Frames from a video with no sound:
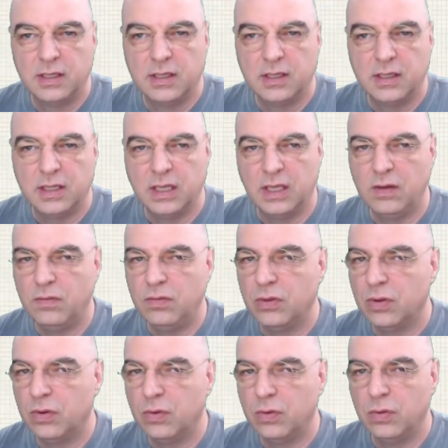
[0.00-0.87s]
Even
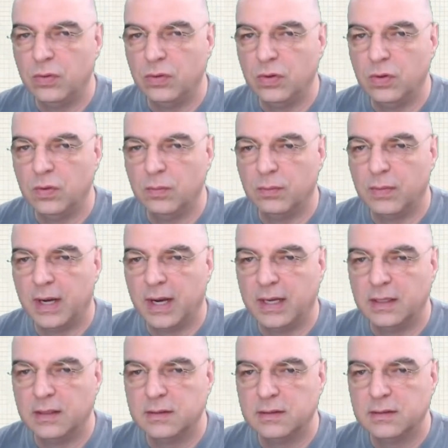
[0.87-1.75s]
though you
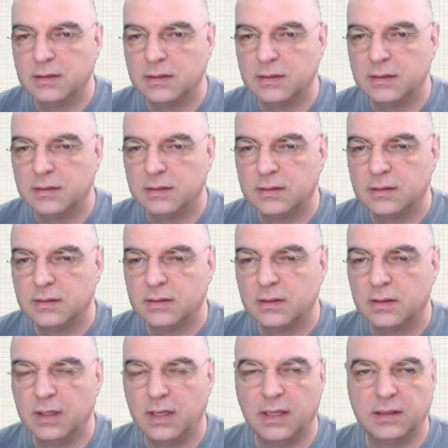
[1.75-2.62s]
might
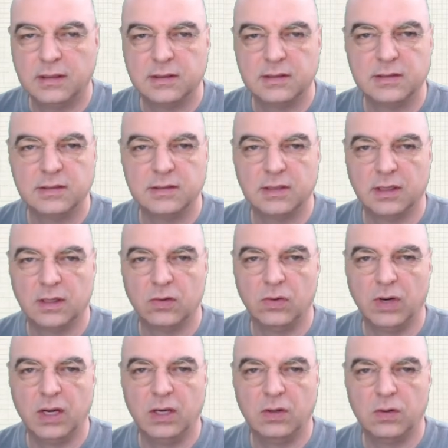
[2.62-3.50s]
think this is a
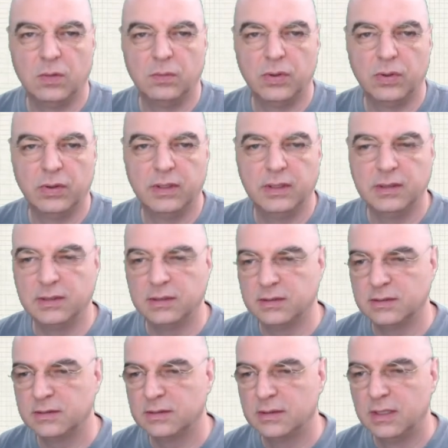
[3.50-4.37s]
great component,
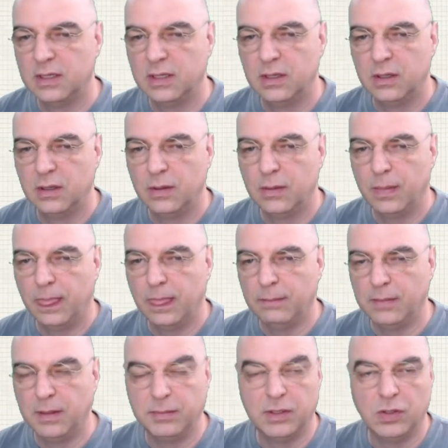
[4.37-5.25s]
it's
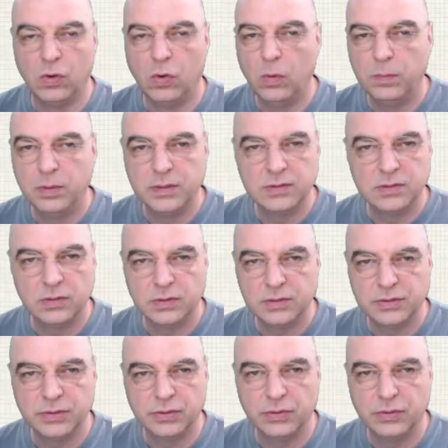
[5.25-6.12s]
maybe an open
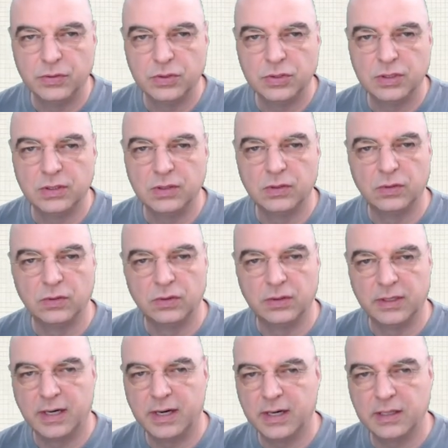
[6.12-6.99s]
source solution or
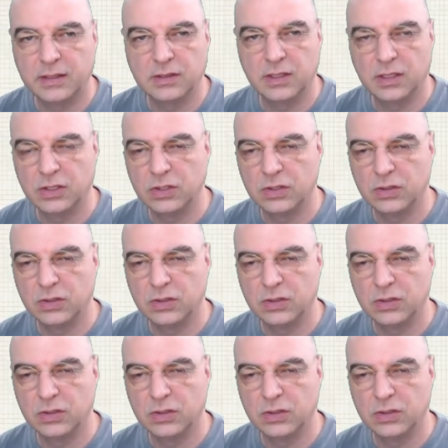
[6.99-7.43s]
an architecture